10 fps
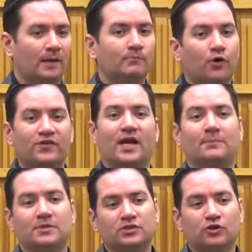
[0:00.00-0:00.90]
I'm more than
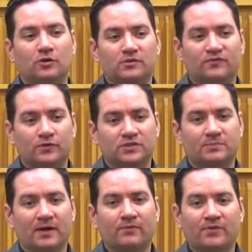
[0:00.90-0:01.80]
happy to talk with folks
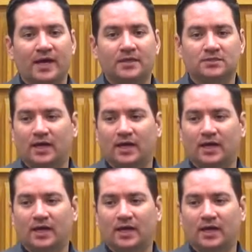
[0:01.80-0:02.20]
about that.